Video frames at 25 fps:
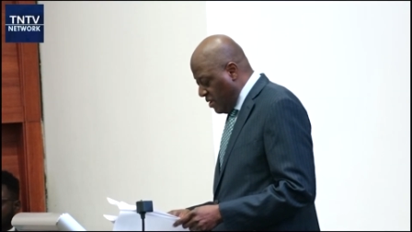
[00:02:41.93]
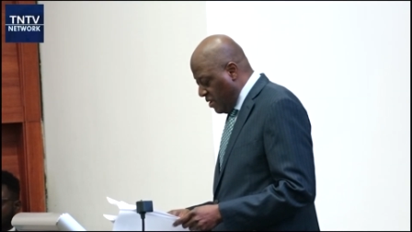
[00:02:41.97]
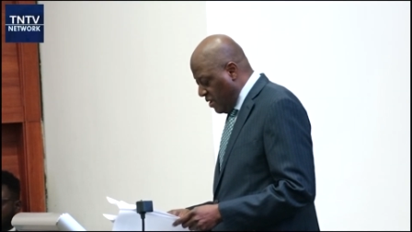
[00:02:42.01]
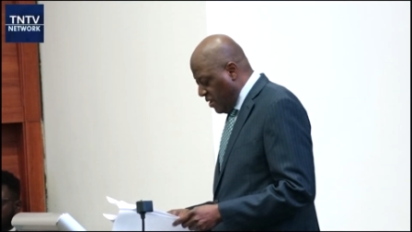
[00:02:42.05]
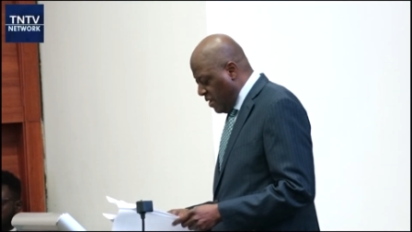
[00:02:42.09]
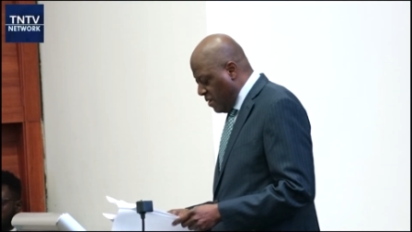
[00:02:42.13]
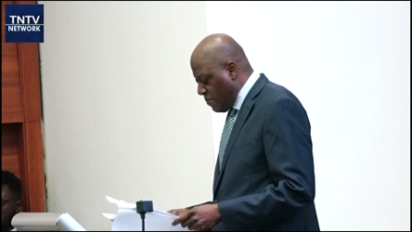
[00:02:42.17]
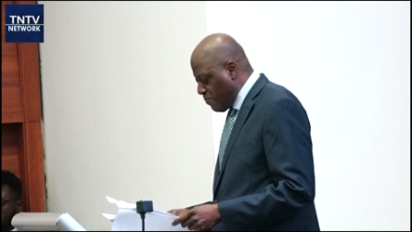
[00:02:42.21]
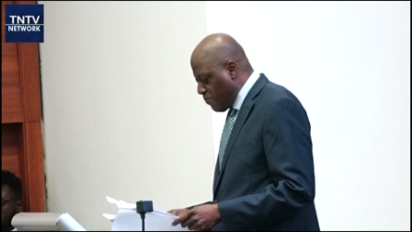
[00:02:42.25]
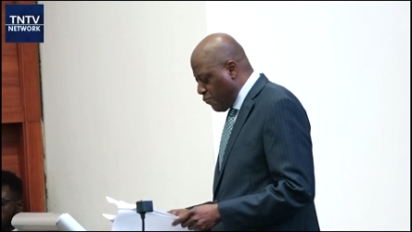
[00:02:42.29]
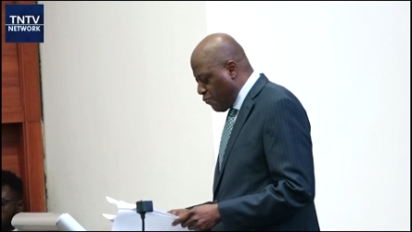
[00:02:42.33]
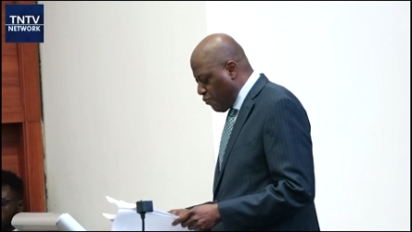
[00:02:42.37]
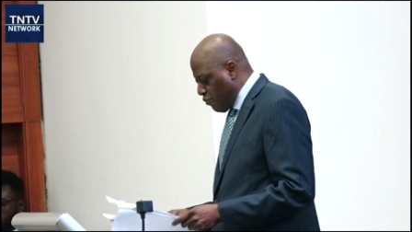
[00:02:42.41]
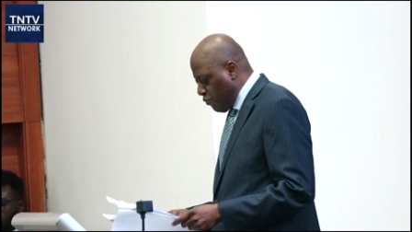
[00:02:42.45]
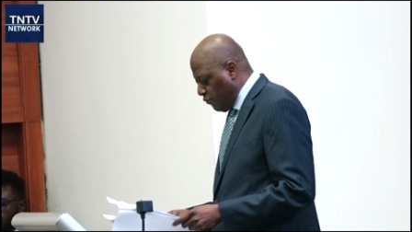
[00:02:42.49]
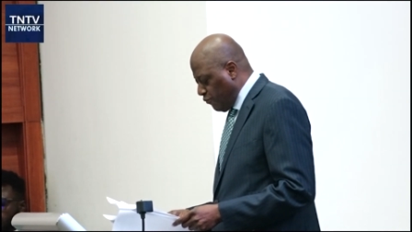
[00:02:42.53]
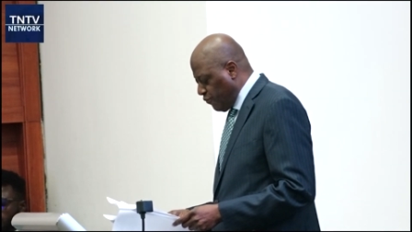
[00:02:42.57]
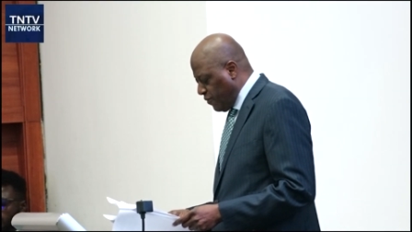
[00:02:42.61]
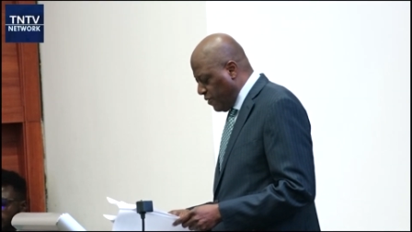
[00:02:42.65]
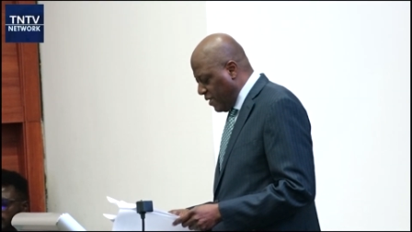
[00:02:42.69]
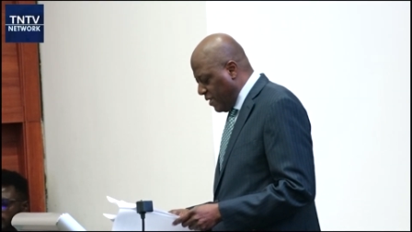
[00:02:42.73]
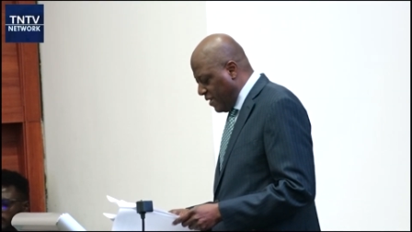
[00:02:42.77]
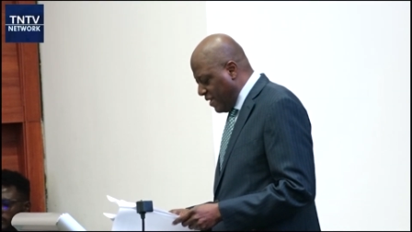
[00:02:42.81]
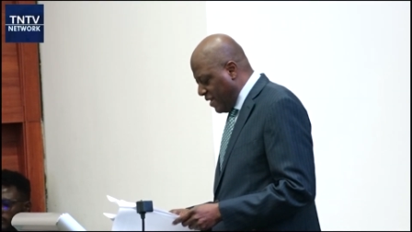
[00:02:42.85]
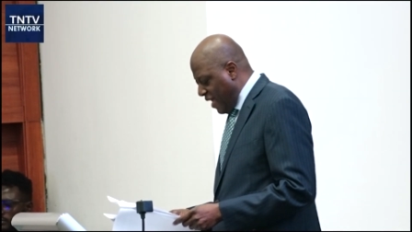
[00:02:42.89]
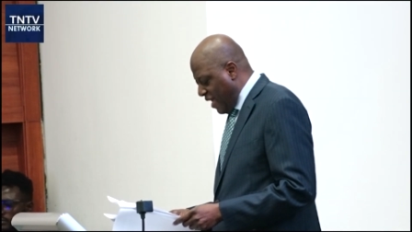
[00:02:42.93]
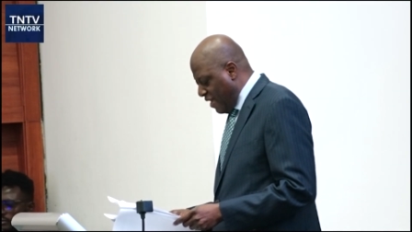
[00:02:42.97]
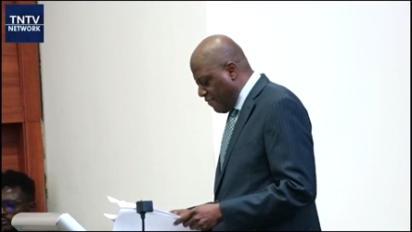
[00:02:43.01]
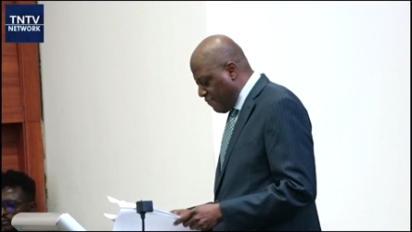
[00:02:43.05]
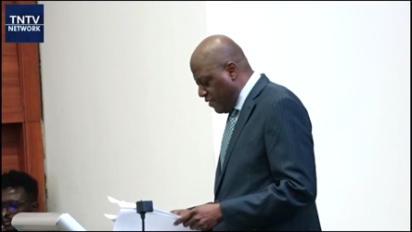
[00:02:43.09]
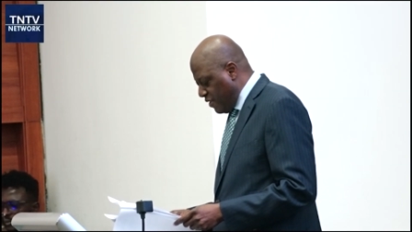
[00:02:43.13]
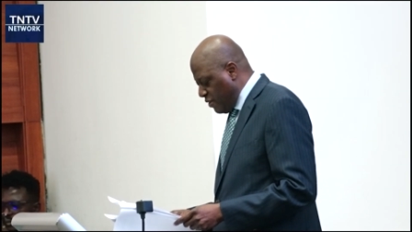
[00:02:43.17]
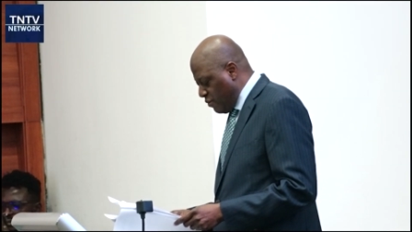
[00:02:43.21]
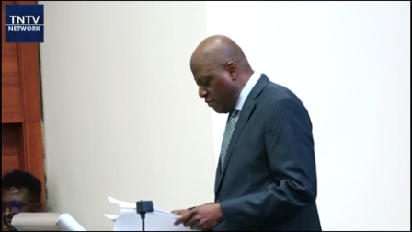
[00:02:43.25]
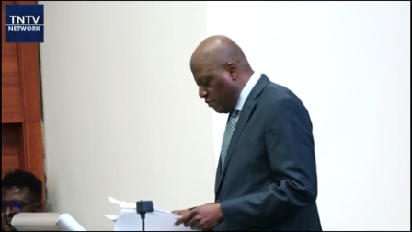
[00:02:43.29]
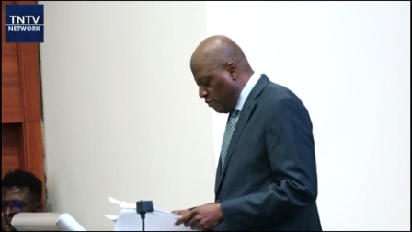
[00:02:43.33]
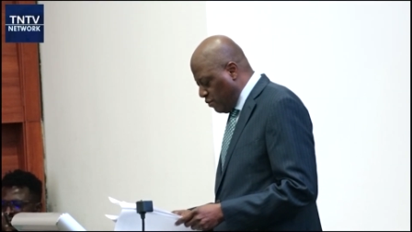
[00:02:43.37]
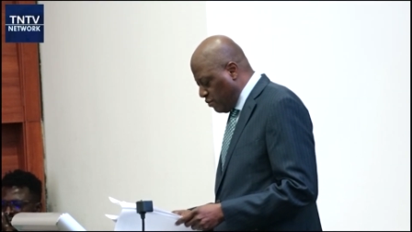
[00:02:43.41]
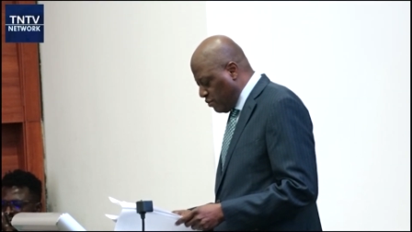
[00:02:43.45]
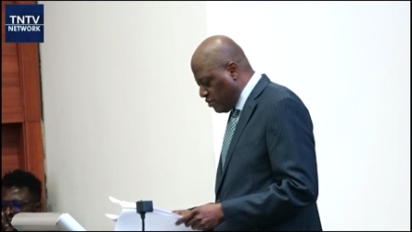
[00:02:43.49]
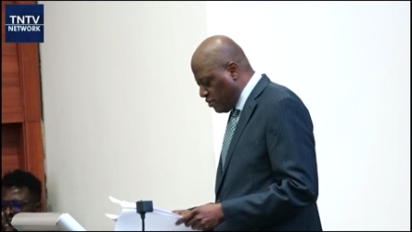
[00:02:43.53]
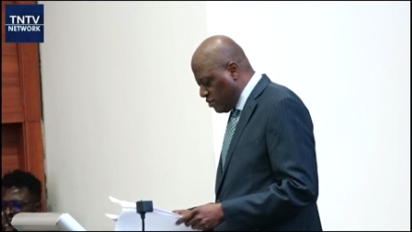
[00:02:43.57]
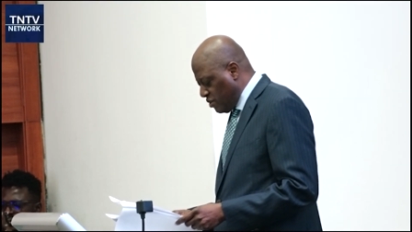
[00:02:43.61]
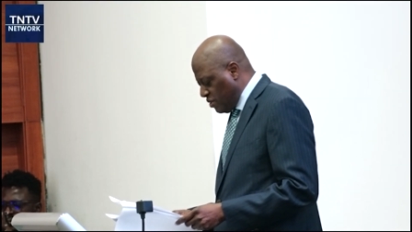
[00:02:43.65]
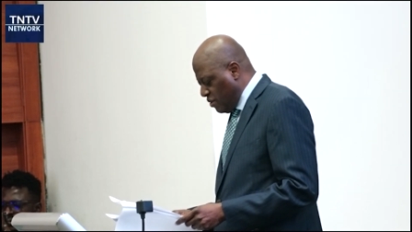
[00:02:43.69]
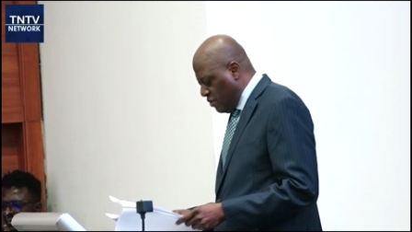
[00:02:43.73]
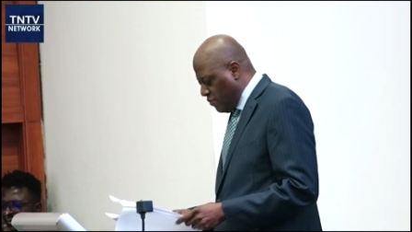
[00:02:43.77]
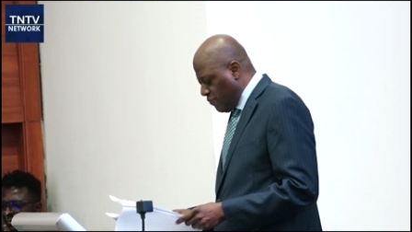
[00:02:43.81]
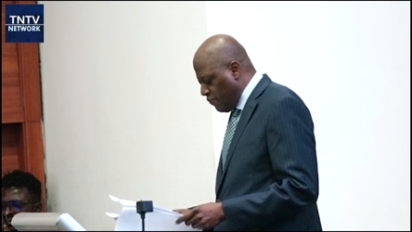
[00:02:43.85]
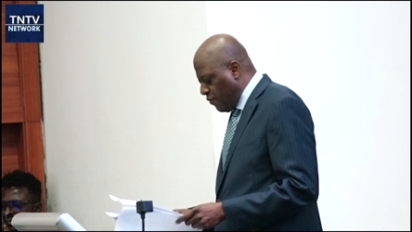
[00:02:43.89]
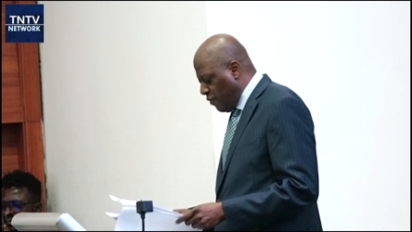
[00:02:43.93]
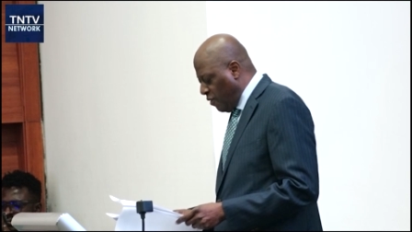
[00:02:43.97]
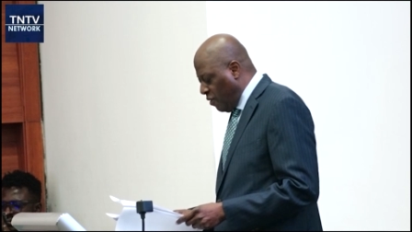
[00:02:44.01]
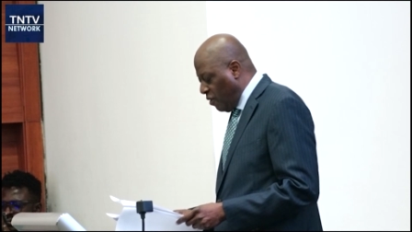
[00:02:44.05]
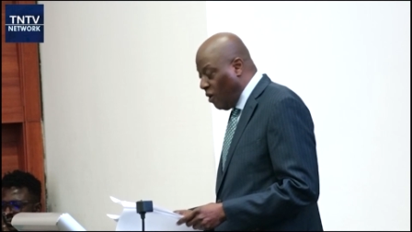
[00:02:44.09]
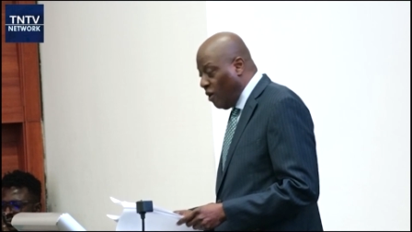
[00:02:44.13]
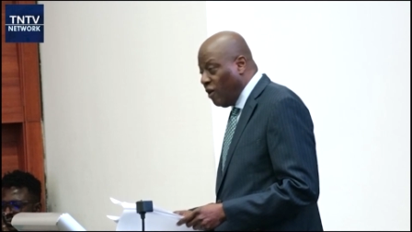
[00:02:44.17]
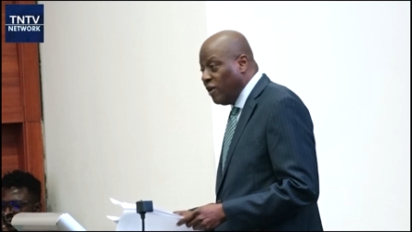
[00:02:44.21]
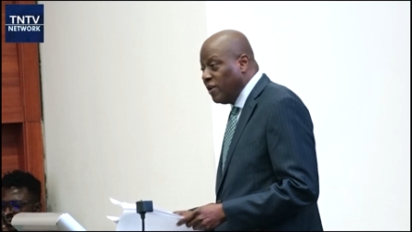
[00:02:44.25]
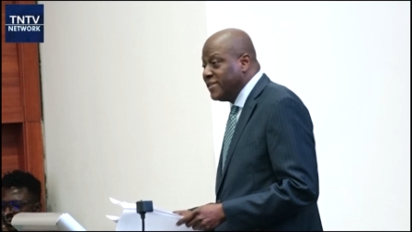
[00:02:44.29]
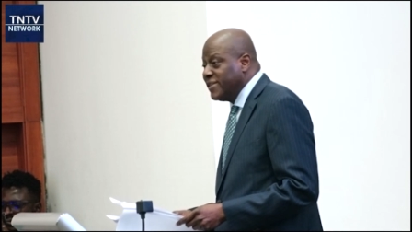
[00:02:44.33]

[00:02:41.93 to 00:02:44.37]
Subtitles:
improved livelihoods for all